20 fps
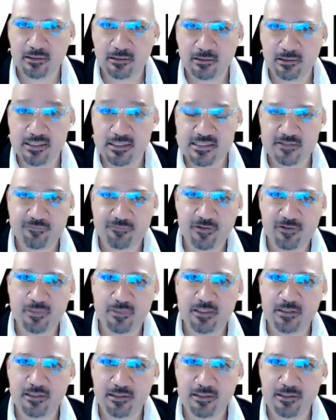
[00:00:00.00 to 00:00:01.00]
as a family
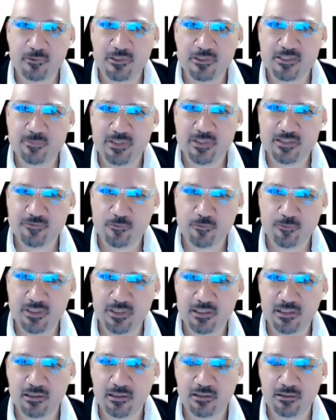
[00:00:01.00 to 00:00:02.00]
that it was best for
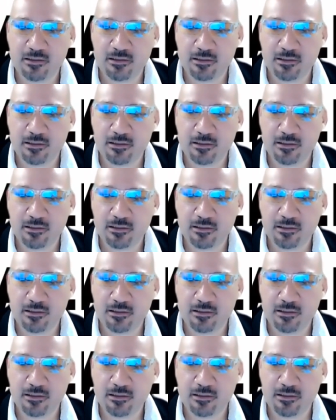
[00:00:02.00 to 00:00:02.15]
me